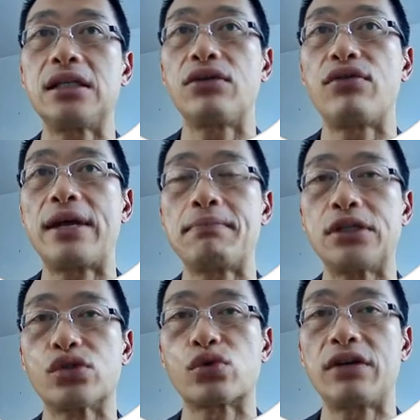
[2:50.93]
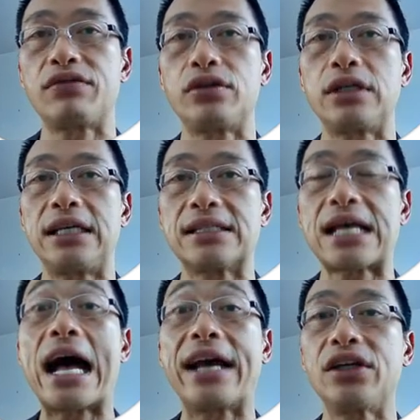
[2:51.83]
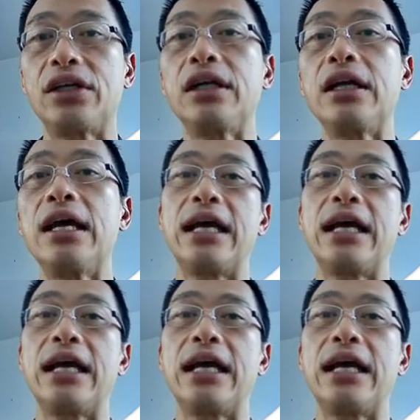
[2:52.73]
the rent per square foot is higher,